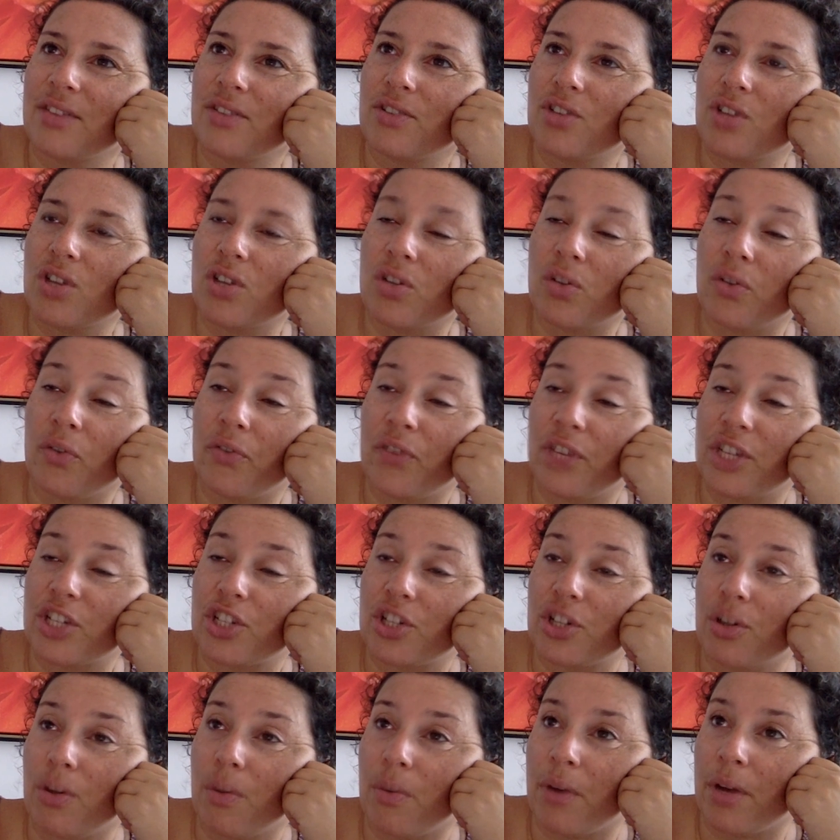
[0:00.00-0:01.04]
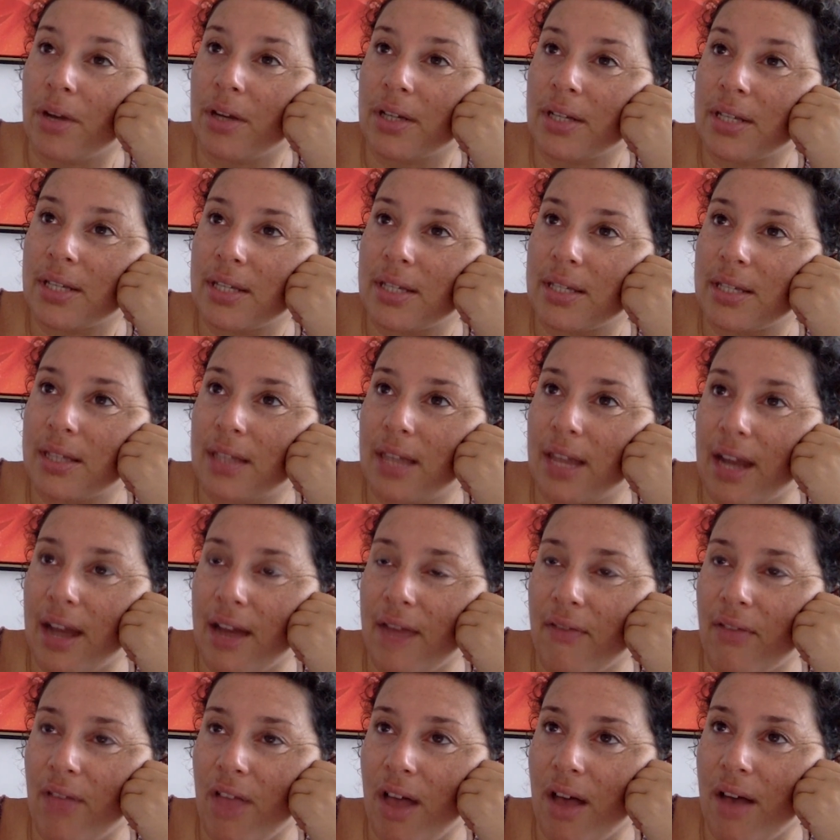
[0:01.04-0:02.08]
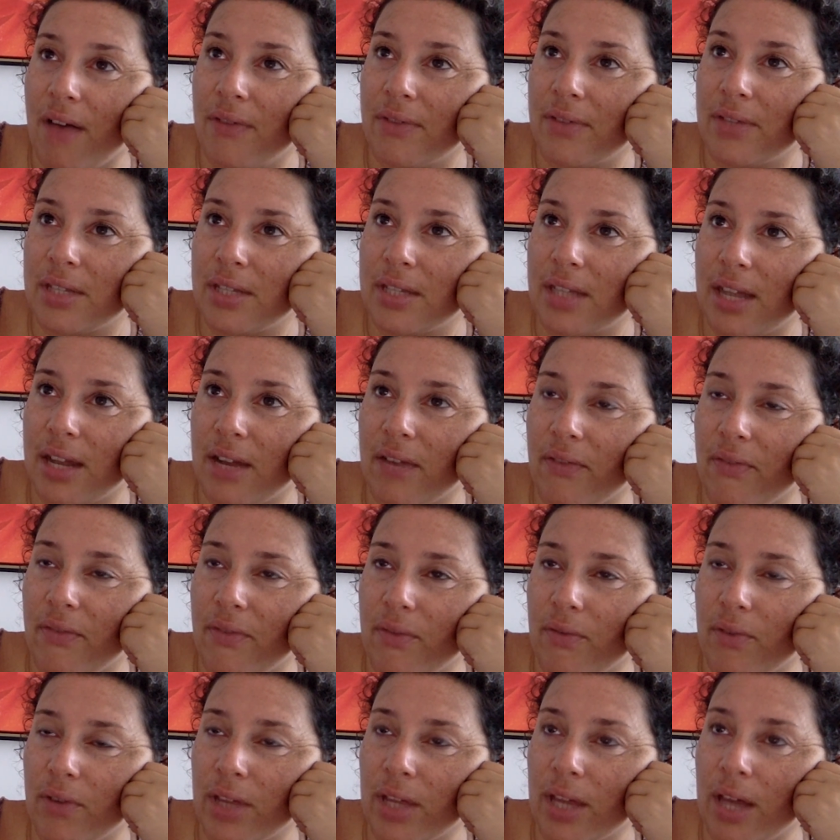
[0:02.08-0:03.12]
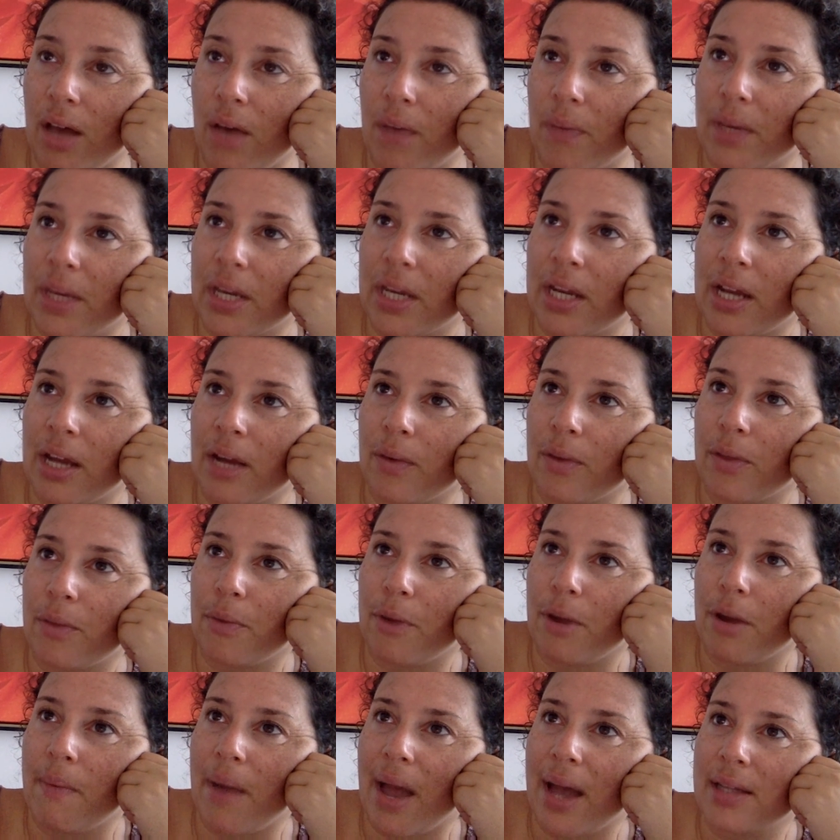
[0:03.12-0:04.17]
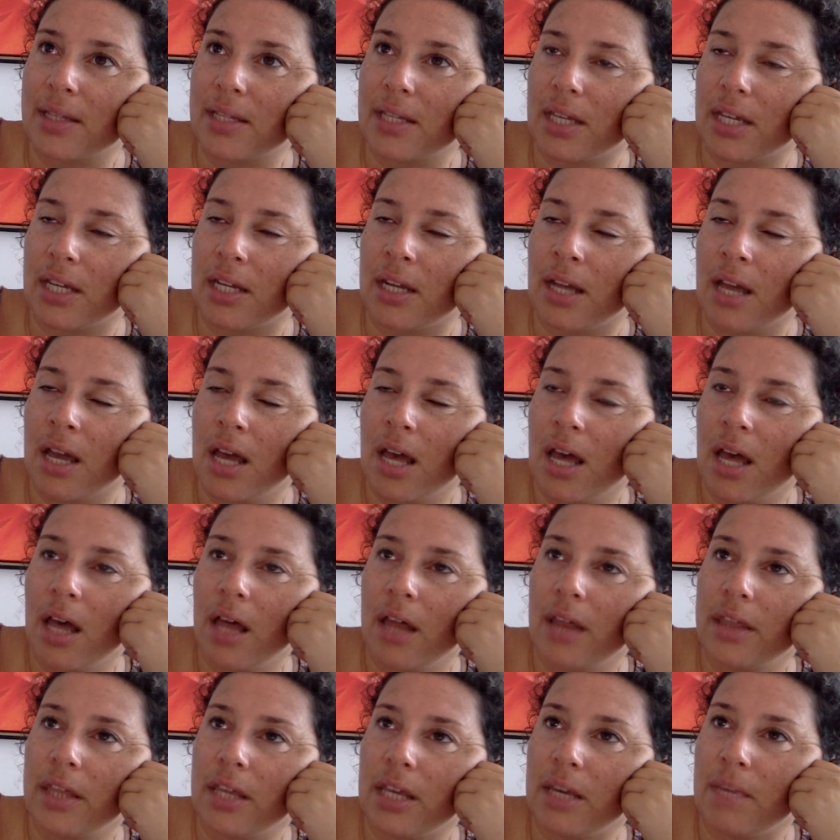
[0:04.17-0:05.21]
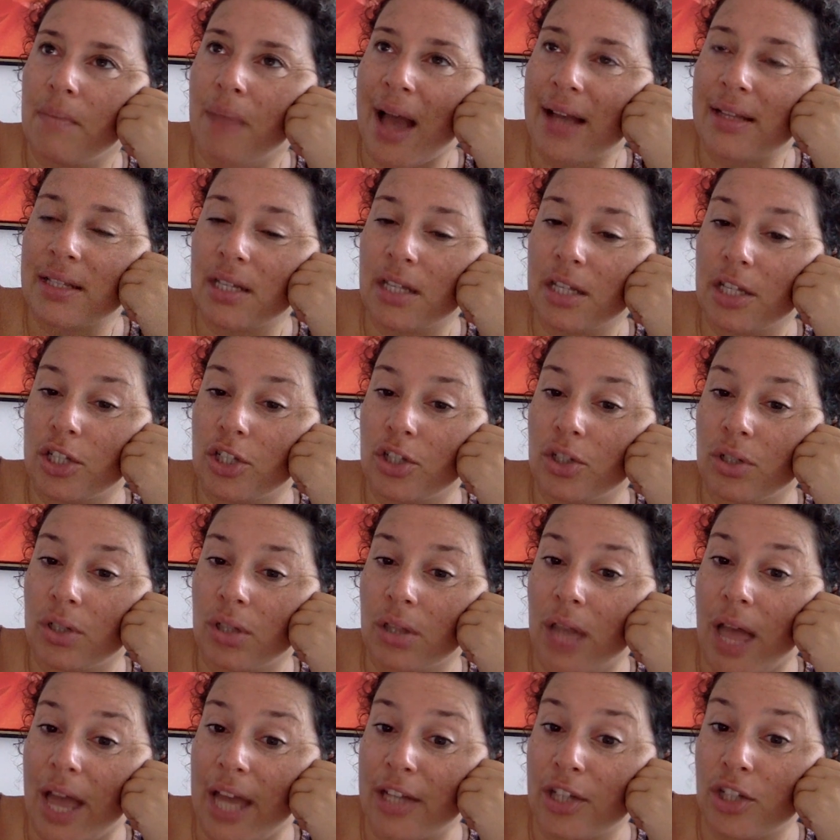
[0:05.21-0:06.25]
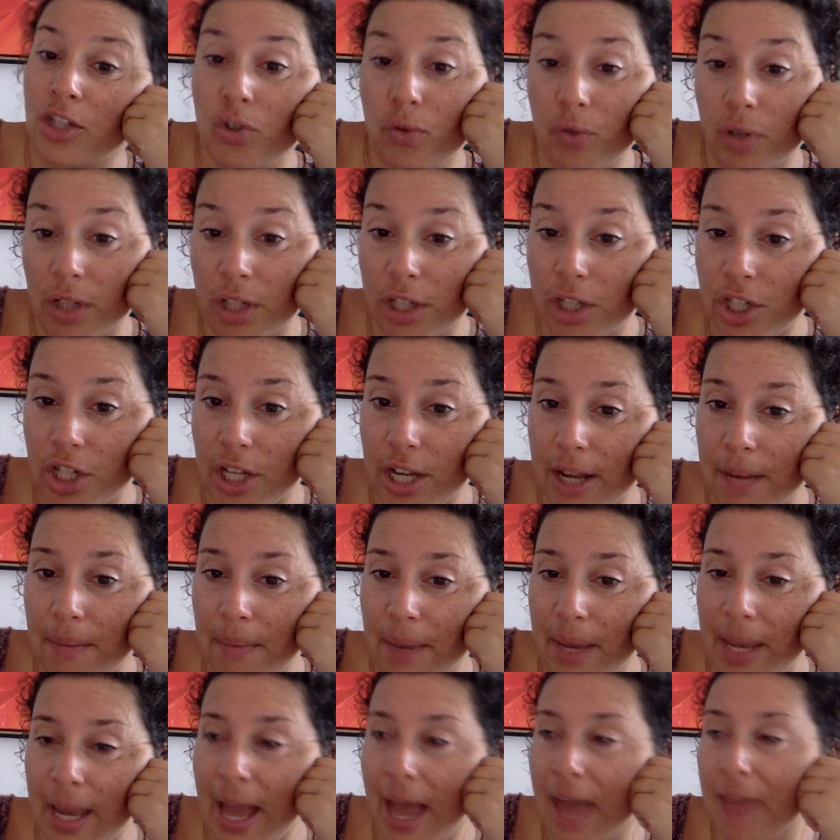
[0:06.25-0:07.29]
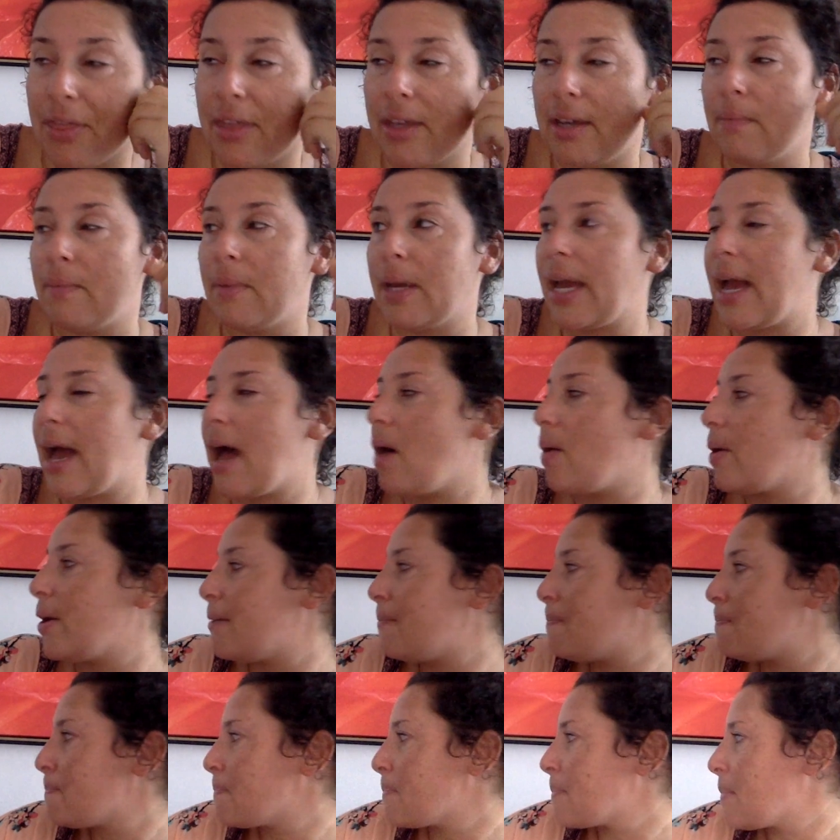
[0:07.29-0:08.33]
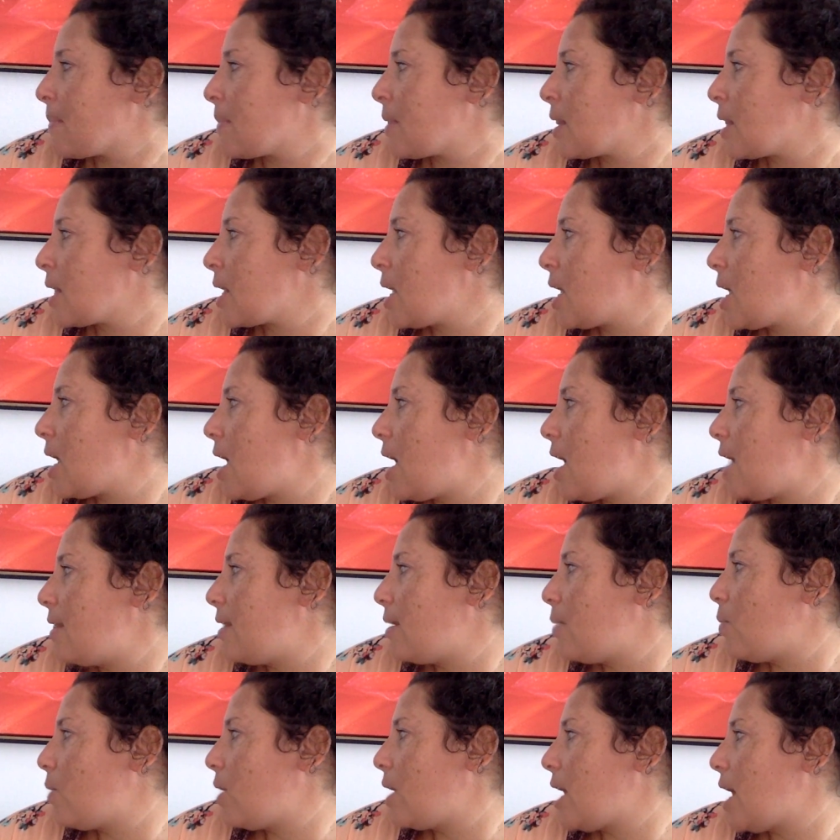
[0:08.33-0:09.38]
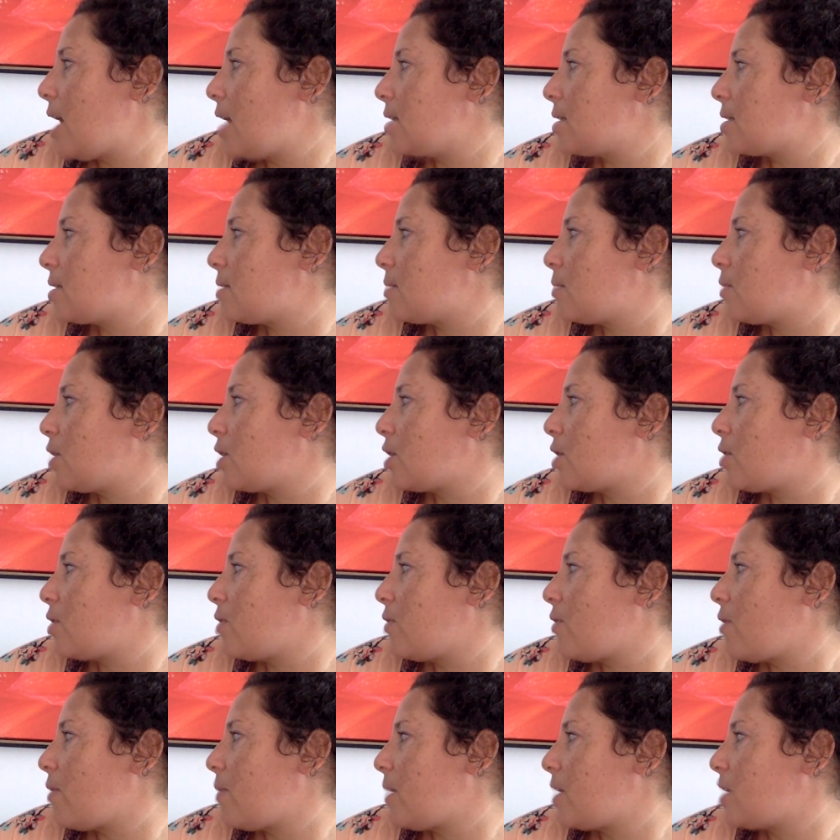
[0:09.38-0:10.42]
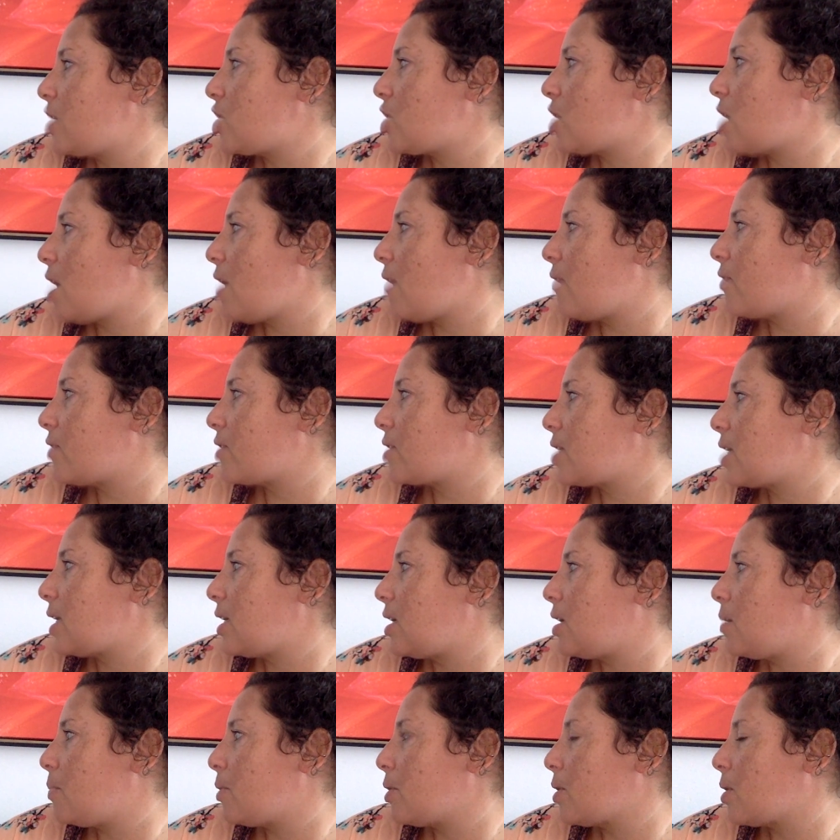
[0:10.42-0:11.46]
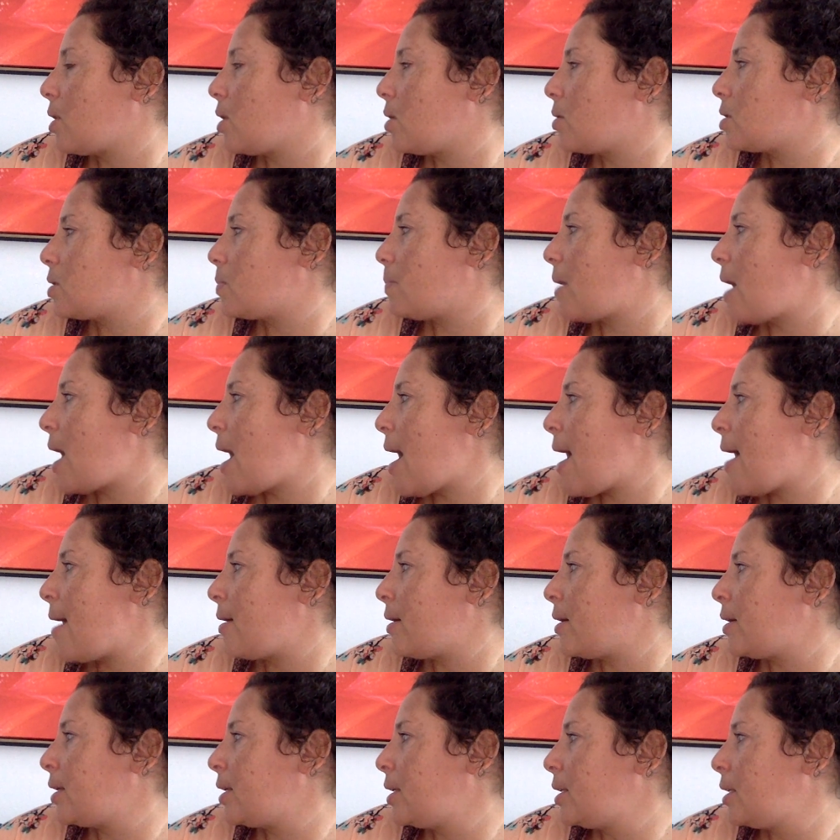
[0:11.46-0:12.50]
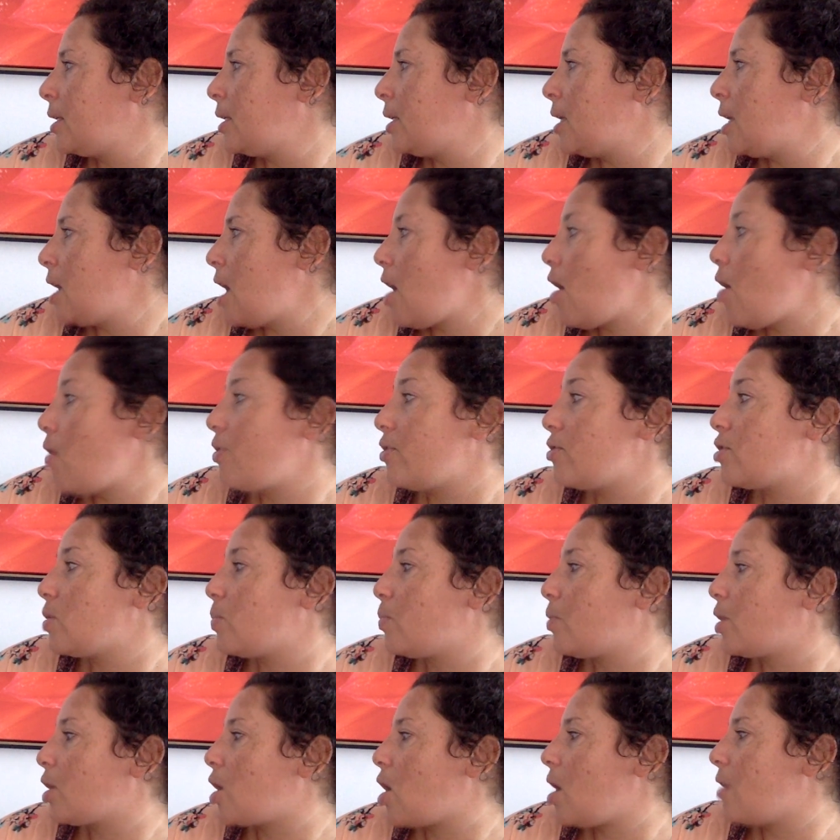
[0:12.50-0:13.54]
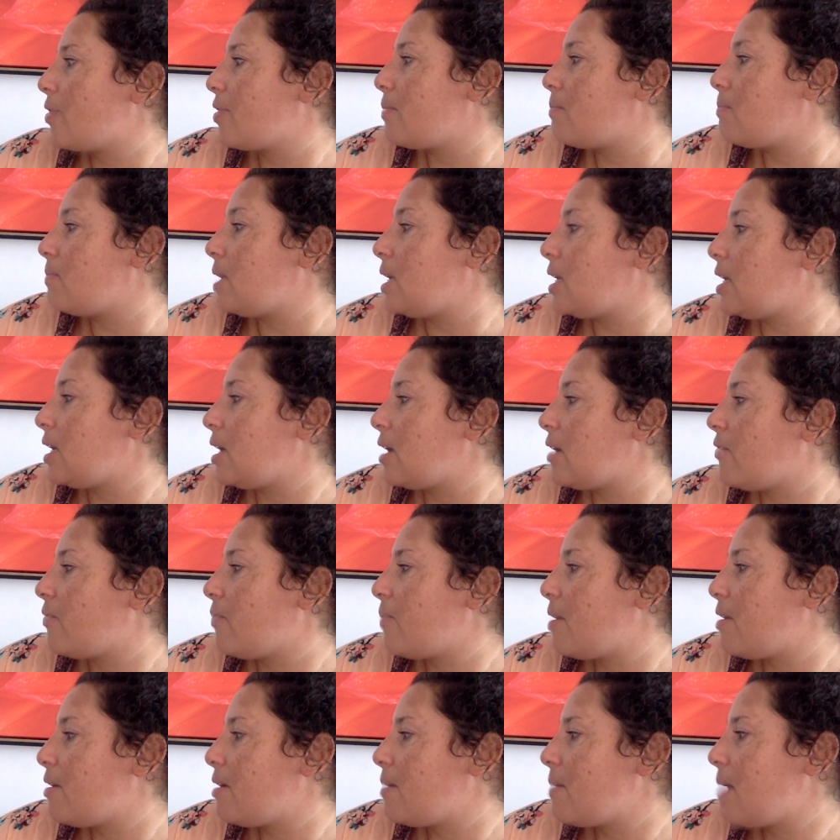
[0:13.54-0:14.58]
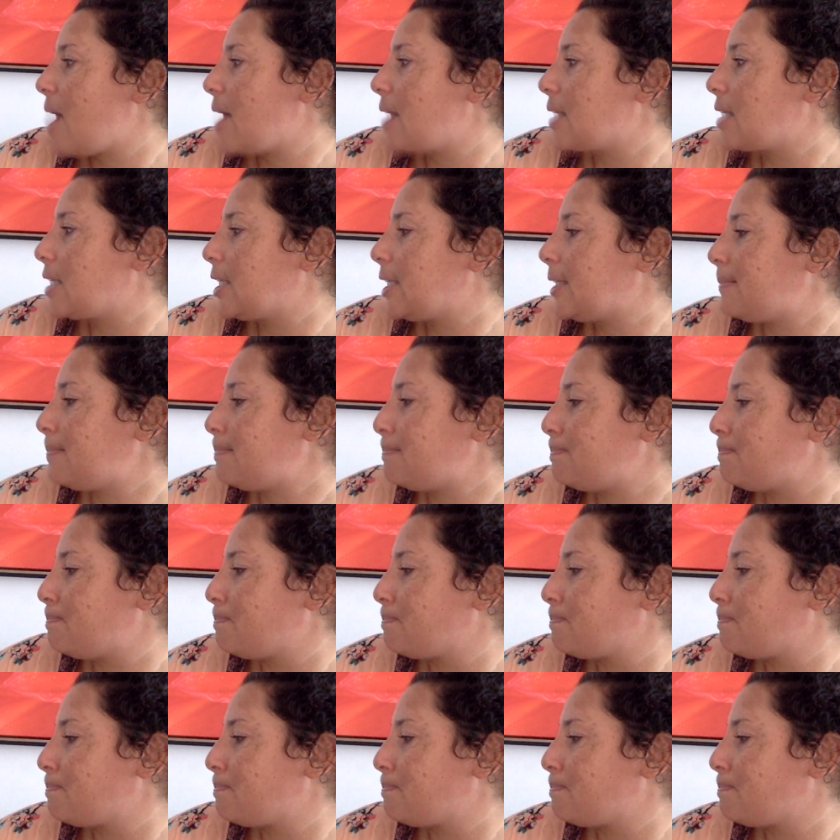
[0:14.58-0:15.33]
also fictional books that I've loved that have really helped me connect with Mary Magdalene. The Magdalene Line Trilogy by Kathleen McGowan. And then what else? I'm looking over on my shelf because I keep her close by. Oh, there's a book called The Meaning of Mary Magdalene.